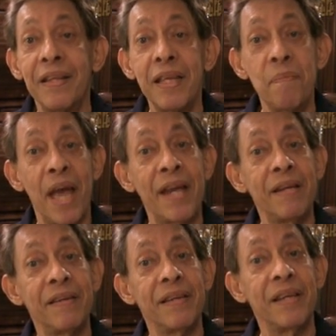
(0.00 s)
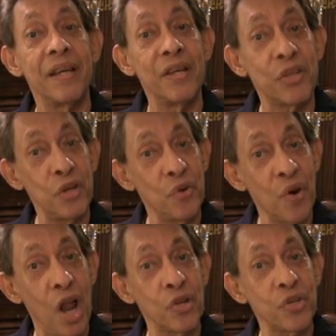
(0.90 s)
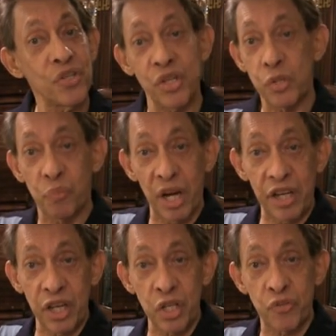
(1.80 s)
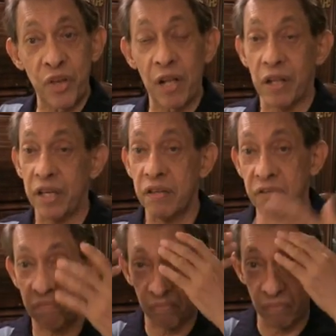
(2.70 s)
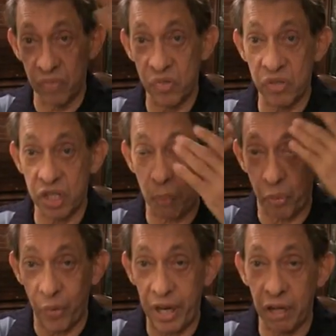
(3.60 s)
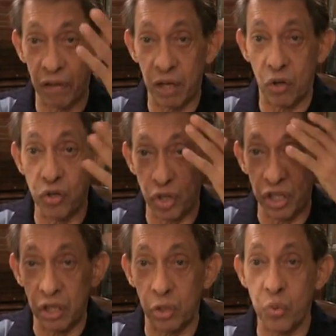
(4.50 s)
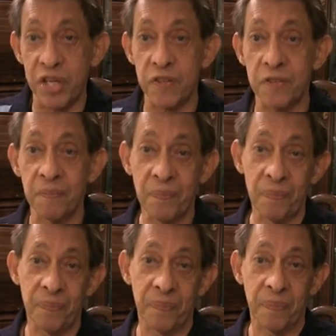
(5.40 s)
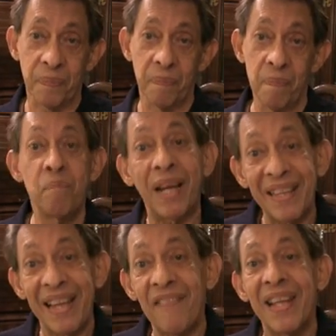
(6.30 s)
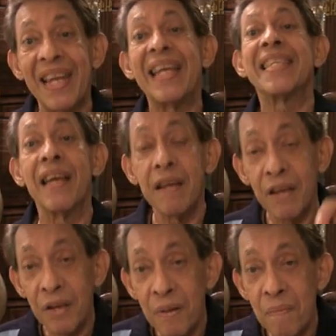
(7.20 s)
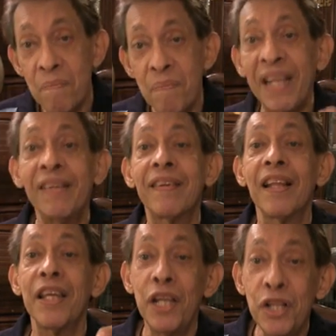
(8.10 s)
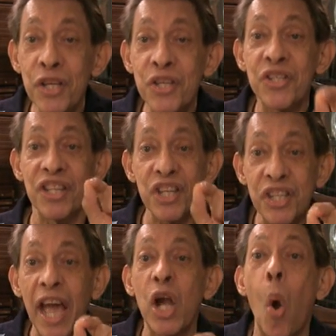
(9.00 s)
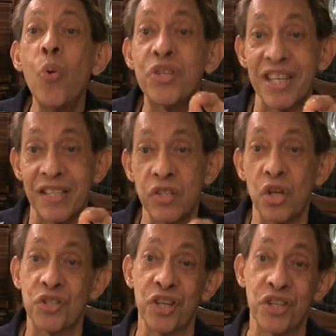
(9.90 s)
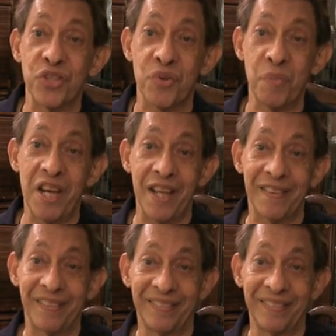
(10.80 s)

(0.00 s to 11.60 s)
the man is a neurologist and is brilliant in his field. He's separating congenital twins. But nevertheless, mental illness, the psychosis does not discriminate.